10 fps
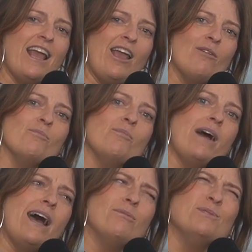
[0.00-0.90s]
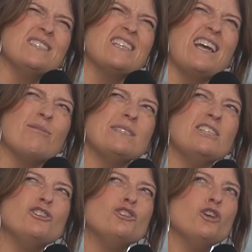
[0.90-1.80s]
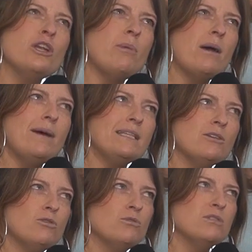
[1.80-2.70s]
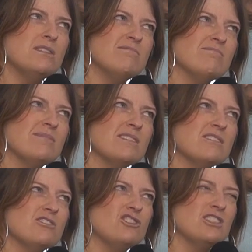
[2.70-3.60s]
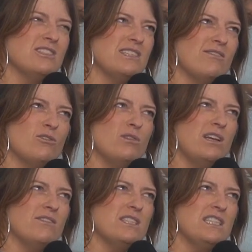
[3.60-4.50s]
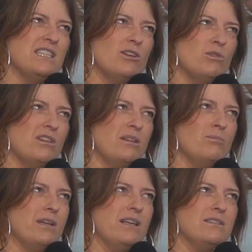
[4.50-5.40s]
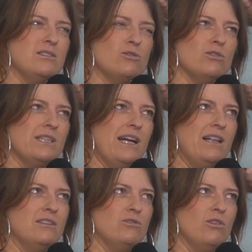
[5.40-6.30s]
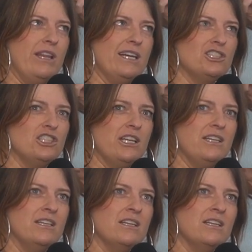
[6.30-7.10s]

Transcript: But I was like, I wasn't sure about Amanda Holden. just because I've only ever seen her on like Britain's Got Talent and all that shit.